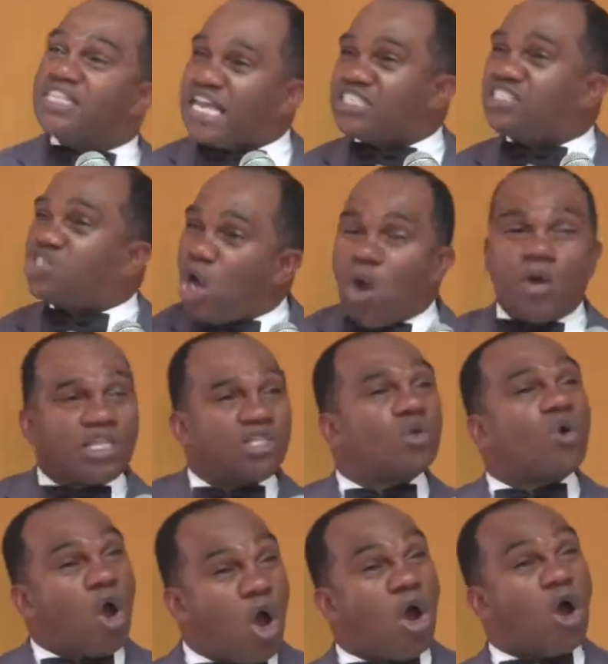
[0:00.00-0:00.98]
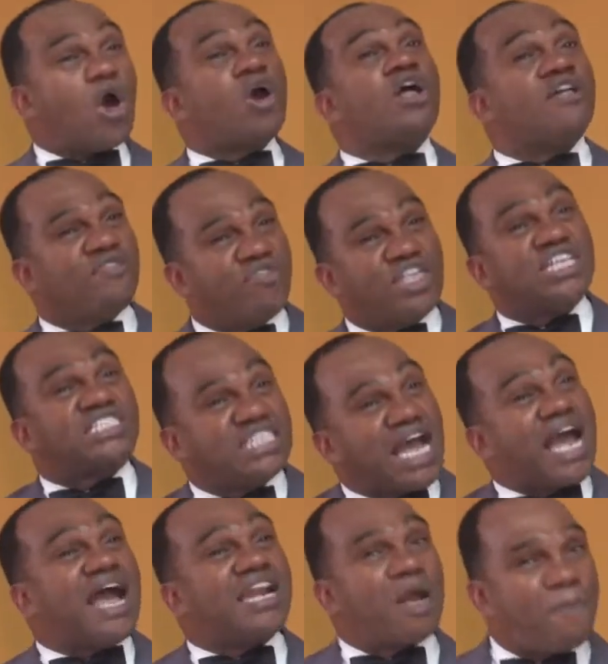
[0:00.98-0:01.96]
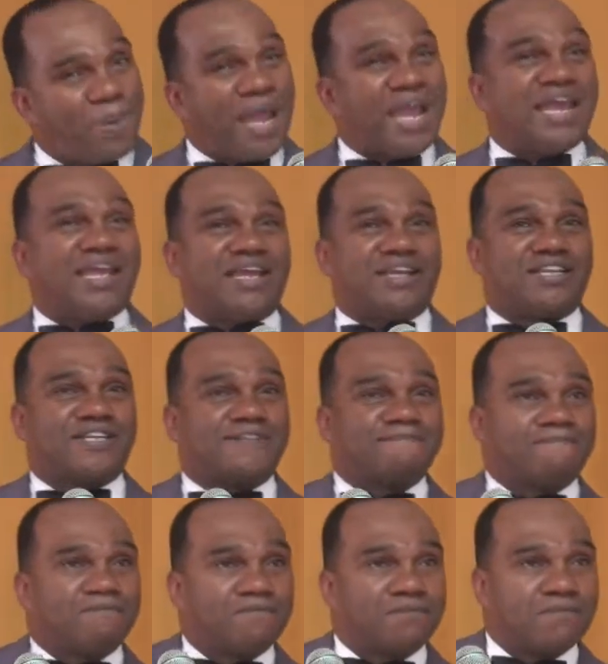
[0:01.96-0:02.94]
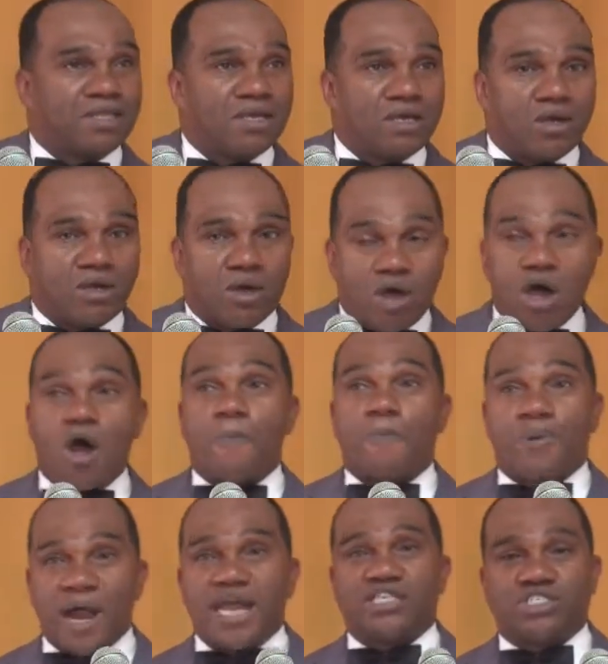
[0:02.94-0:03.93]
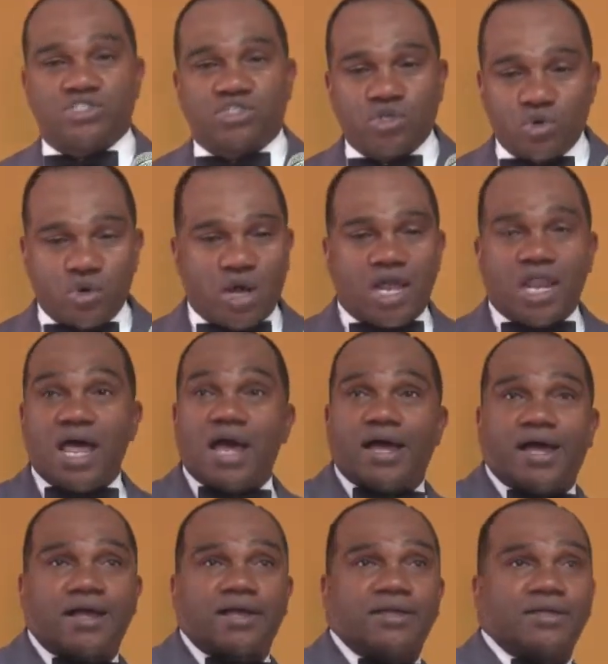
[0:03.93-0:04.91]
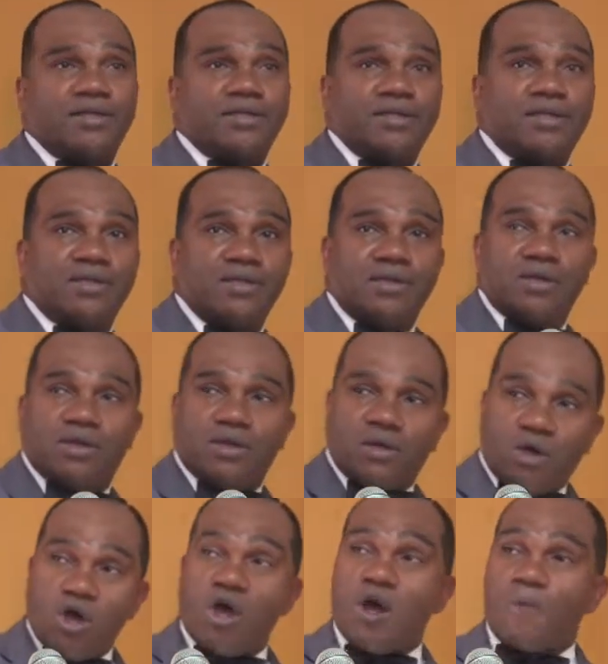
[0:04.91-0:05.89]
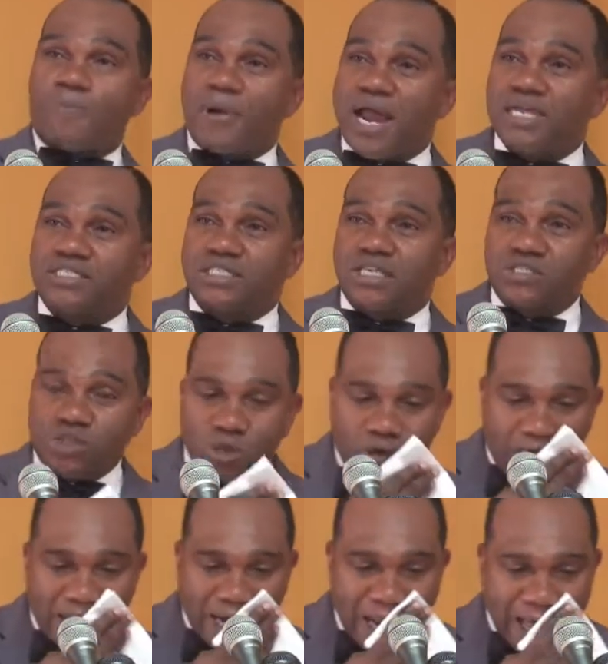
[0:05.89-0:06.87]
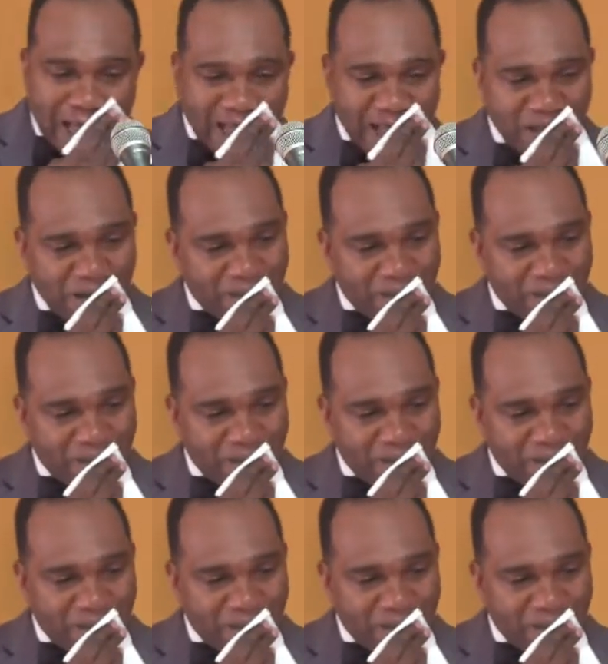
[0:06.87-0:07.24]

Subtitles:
that's going through all this kind of pain. All praises due to Allah. All praises are due to Allah.